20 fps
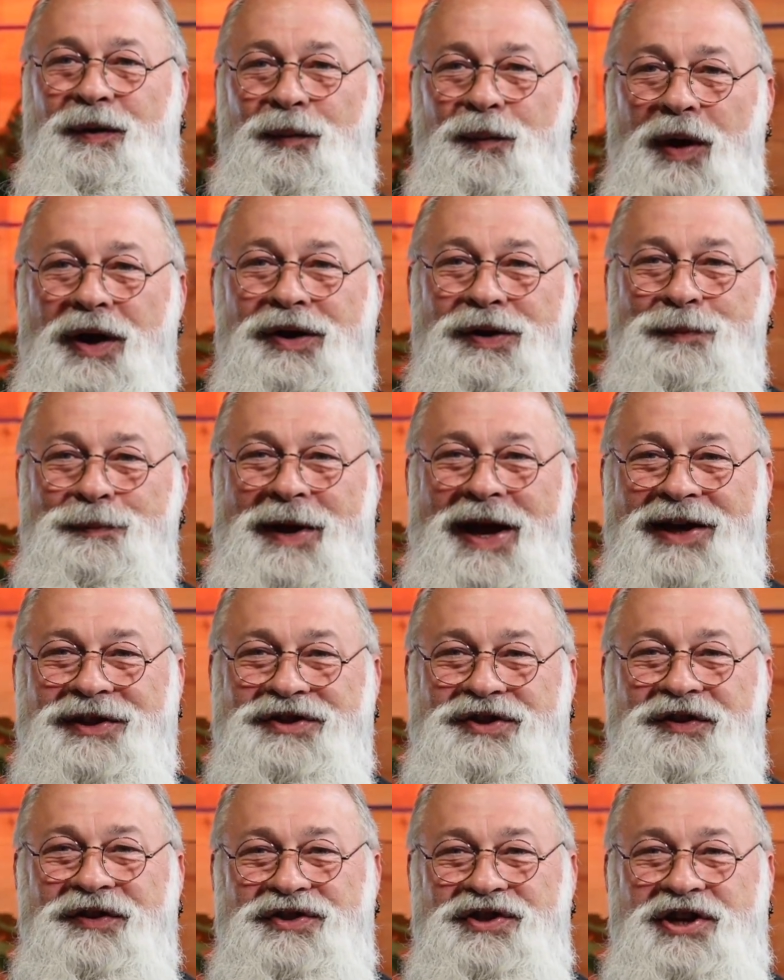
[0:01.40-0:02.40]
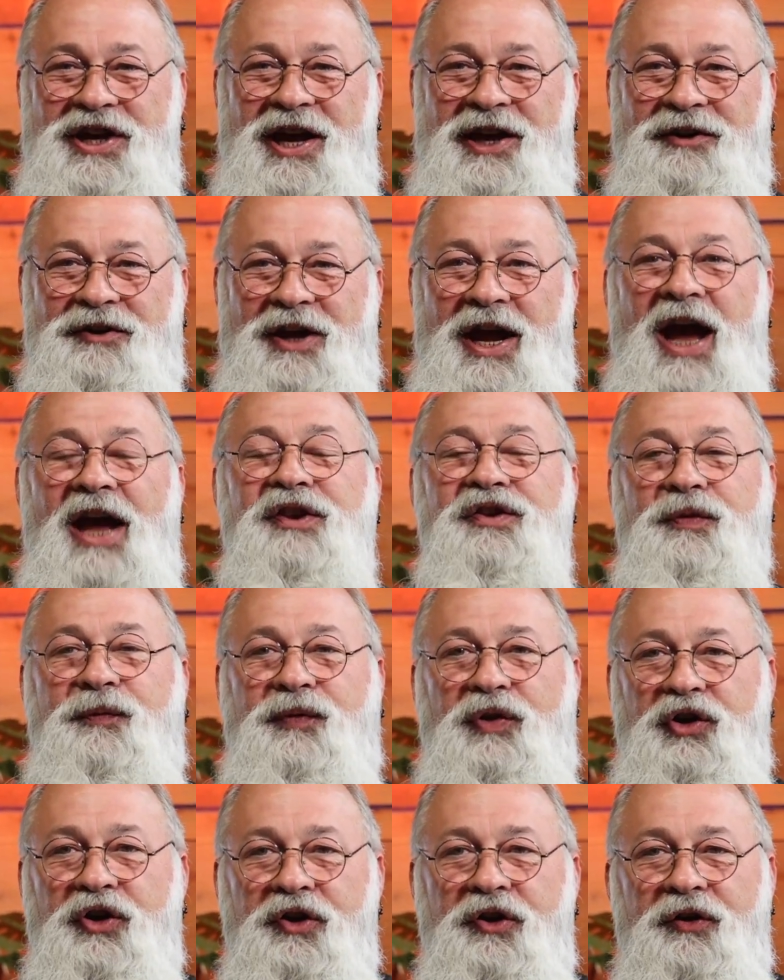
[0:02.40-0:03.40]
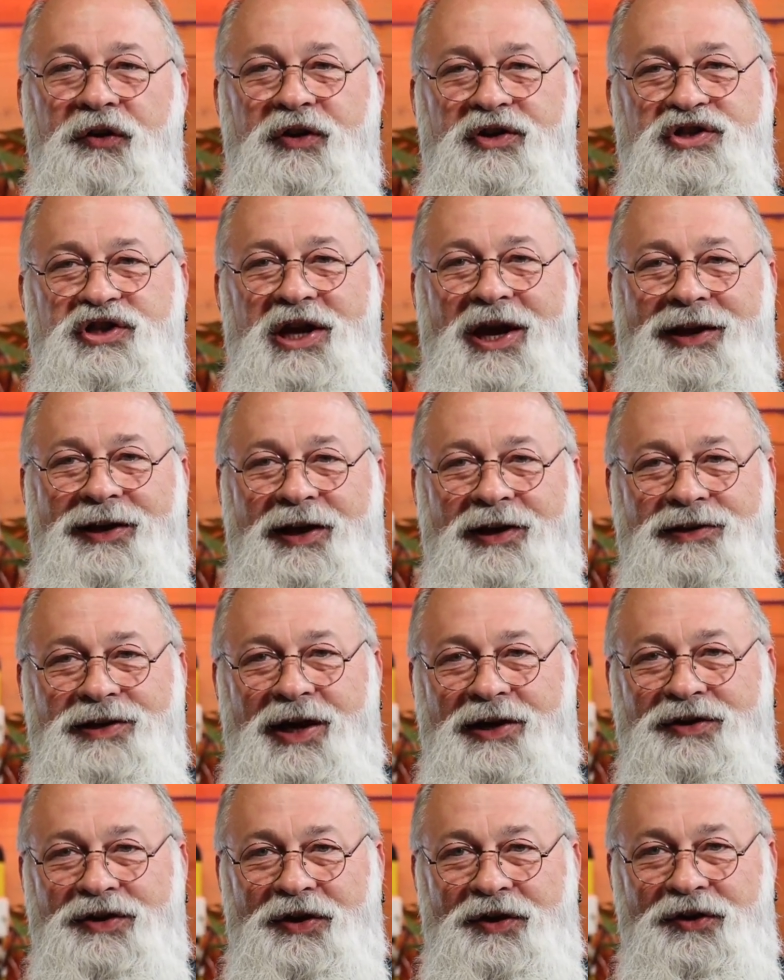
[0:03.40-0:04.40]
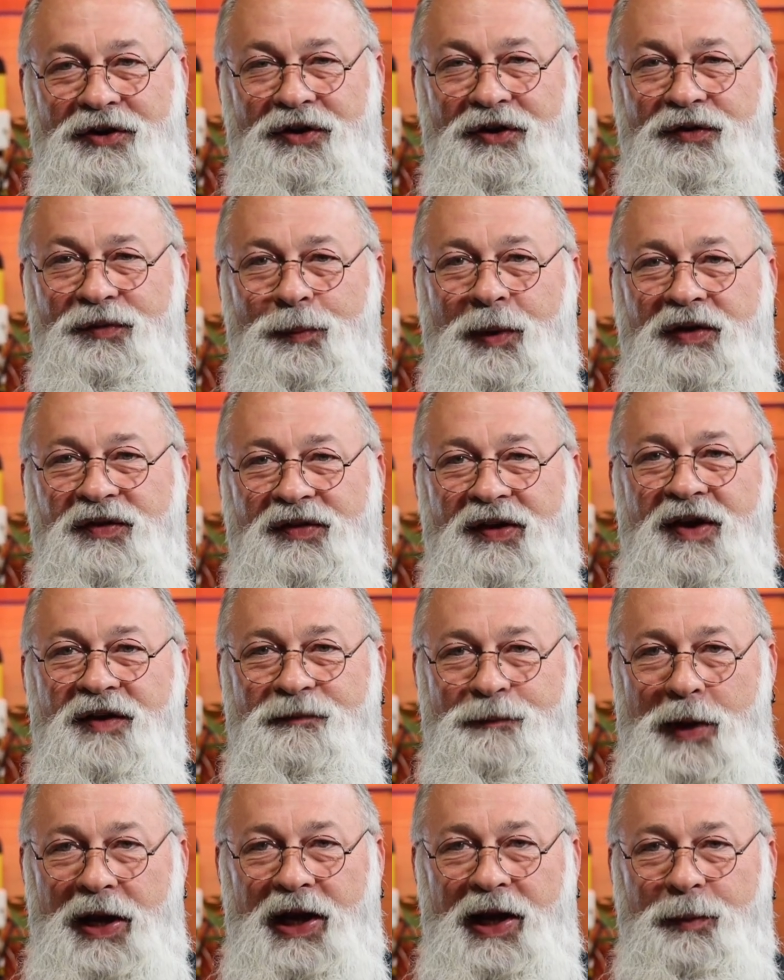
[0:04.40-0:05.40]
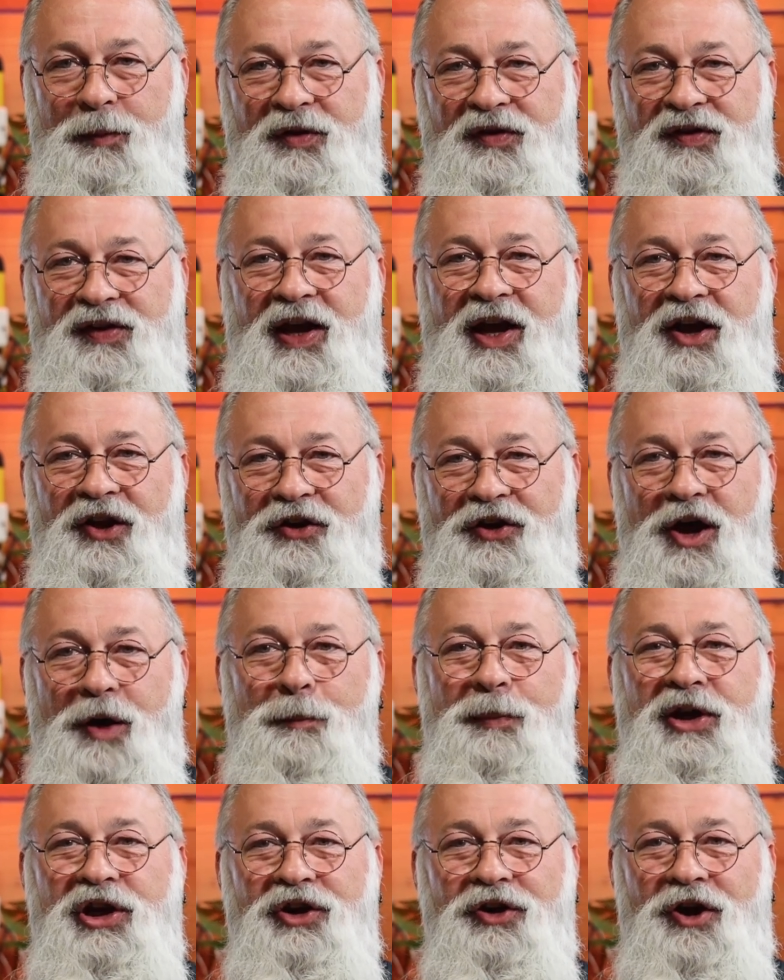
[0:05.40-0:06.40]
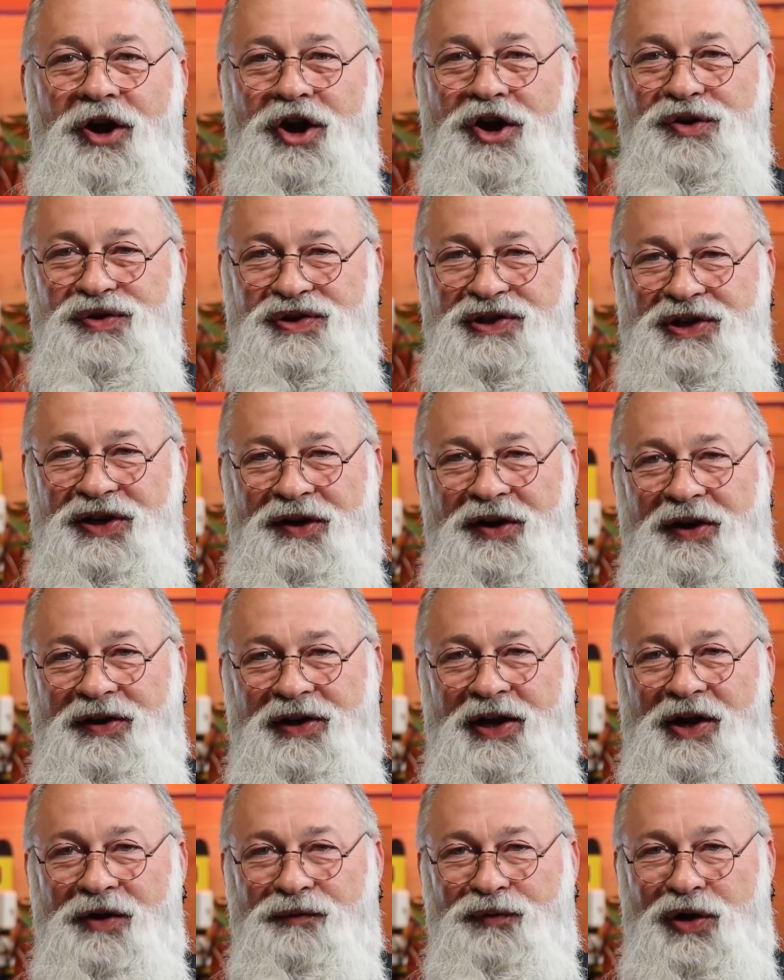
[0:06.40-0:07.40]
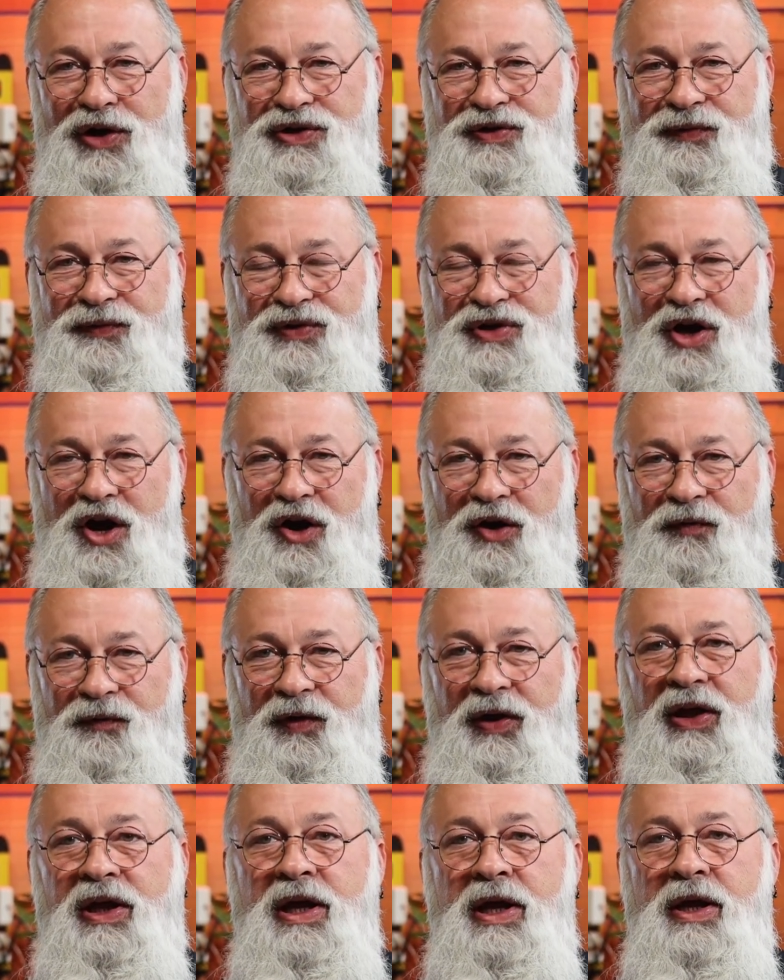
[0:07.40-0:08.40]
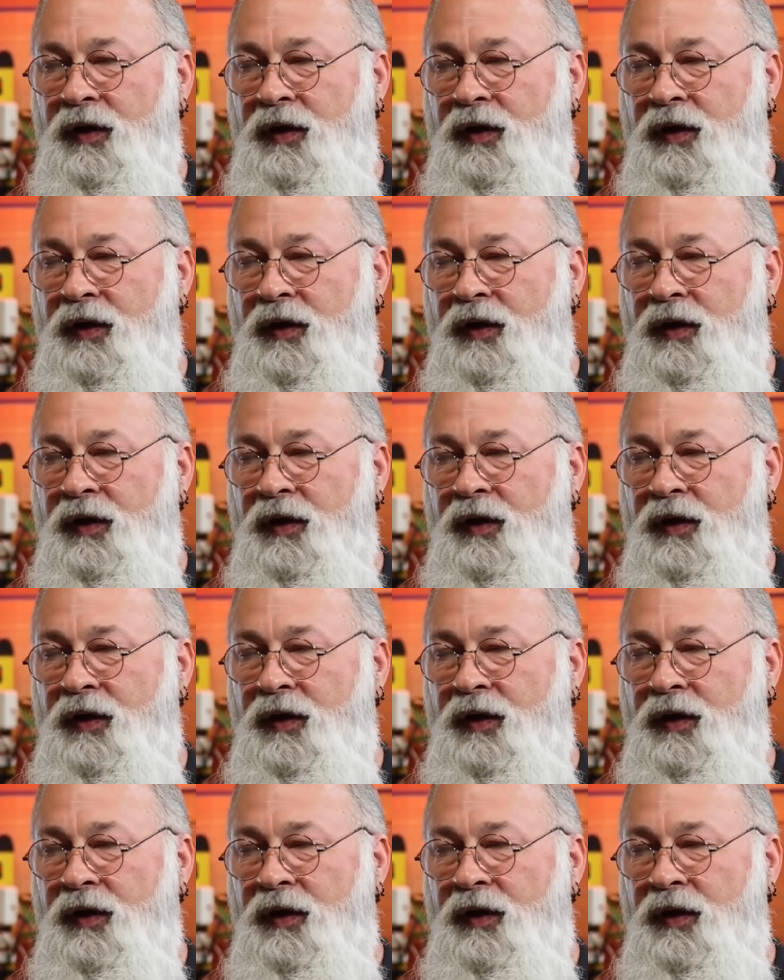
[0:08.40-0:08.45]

Welcome back to the channel, guys. If you're new to the channel, I'd like to introduce myself. My name is Dale, and I'll be your host here at Dale Frazier Photography.